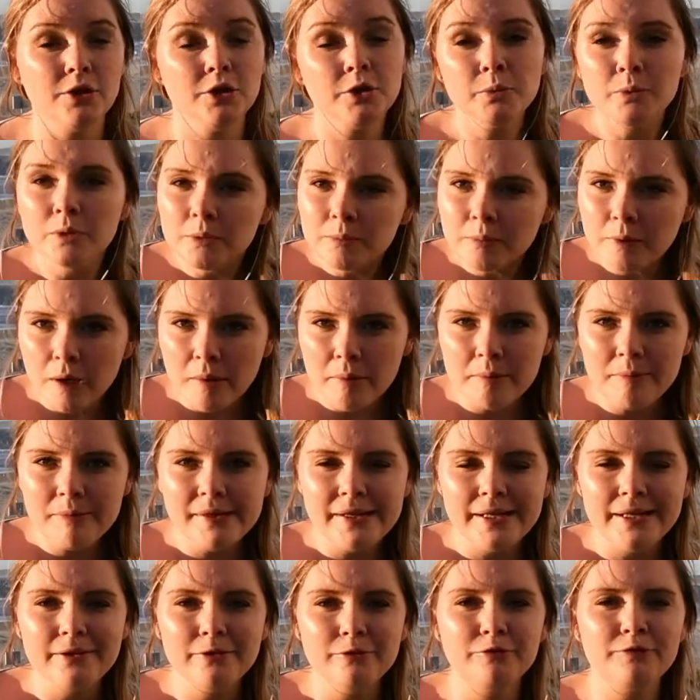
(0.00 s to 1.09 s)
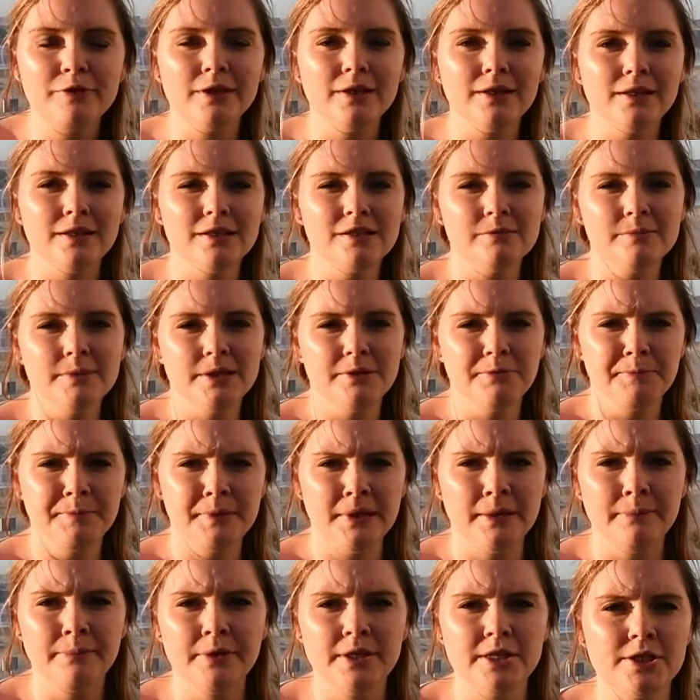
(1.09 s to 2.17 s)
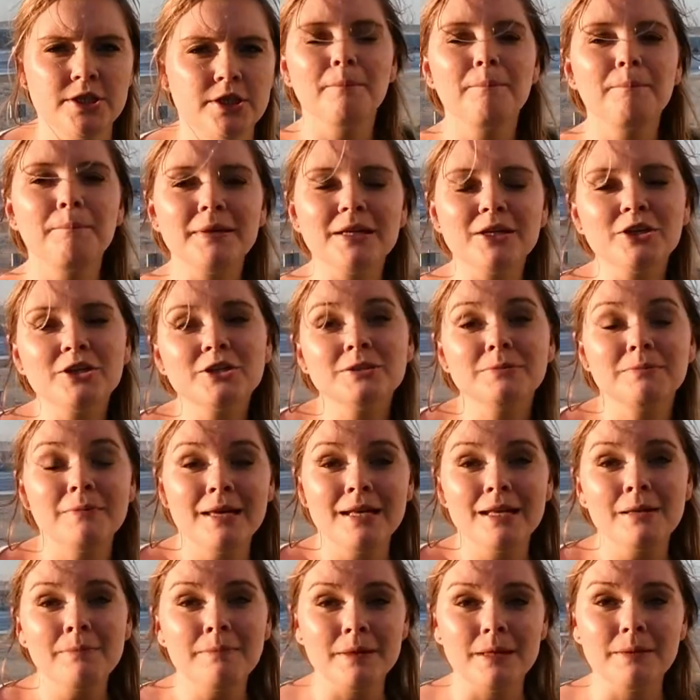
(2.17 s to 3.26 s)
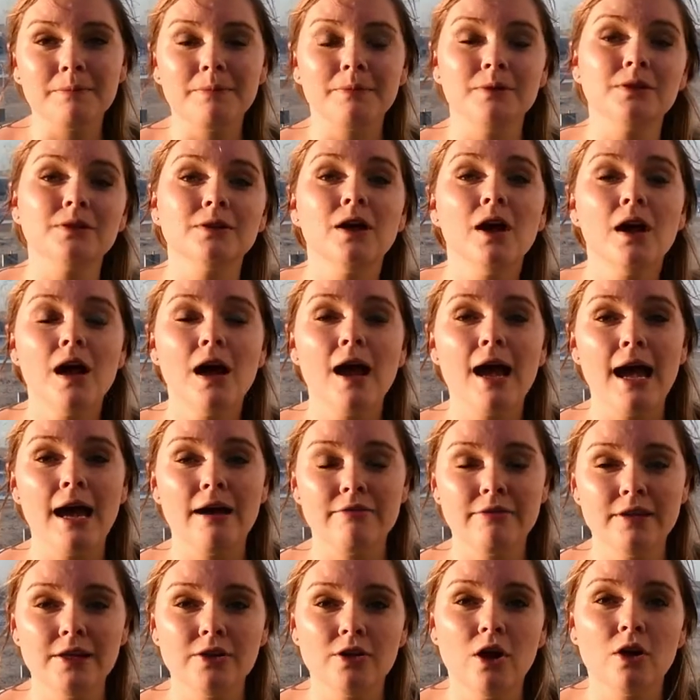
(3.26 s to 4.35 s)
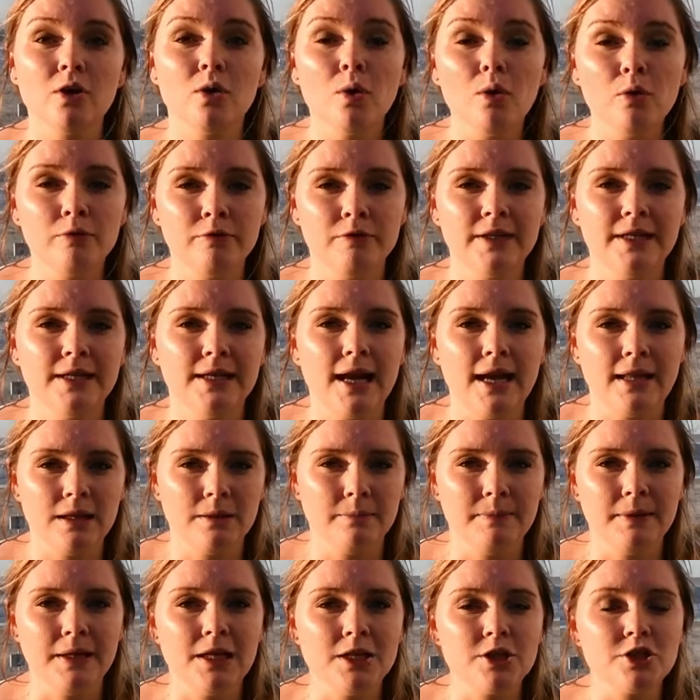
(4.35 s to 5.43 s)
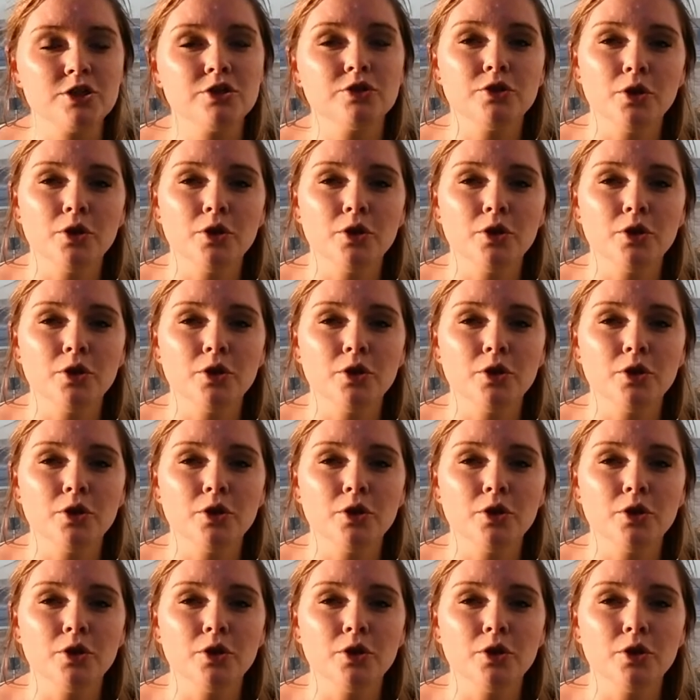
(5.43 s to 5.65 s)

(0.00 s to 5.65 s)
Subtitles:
You will probably feel a little bit of peer pressure because many people have their dog off lead at the beach.